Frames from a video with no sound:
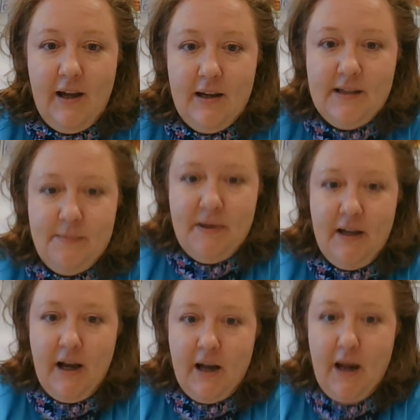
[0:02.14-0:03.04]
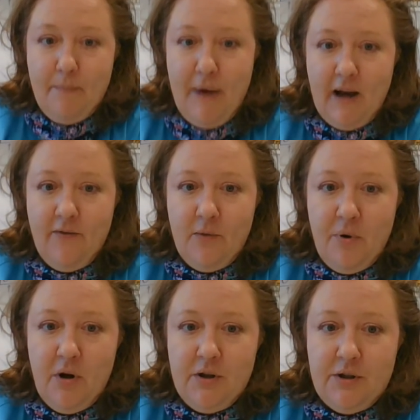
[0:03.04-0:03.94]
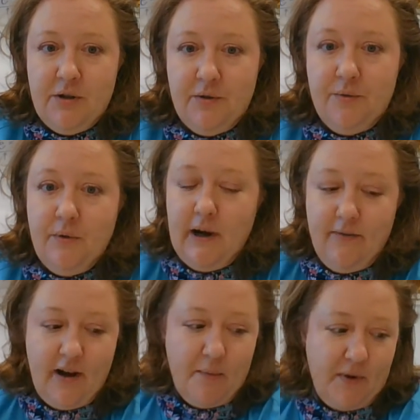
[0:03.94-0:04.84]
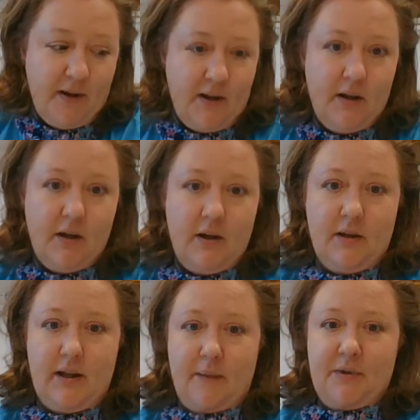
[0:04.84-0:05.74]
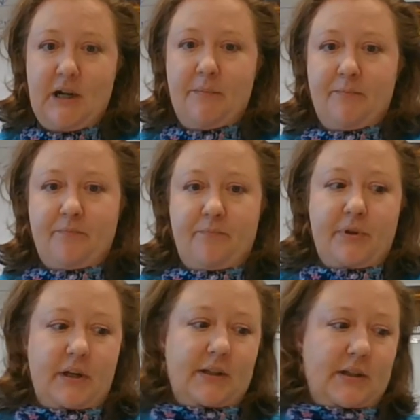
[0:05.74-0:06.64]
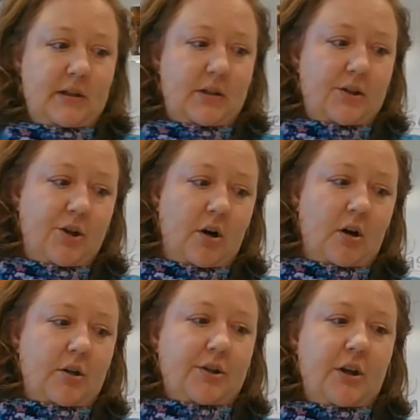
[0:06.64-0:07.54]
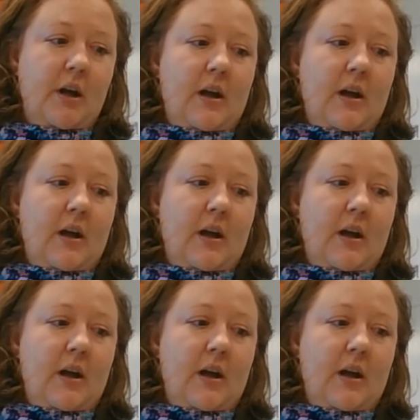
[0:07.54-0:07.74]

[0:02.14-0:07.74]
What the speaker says: It's me again. I'm back for part two. I've got my laptop plugged in to charge.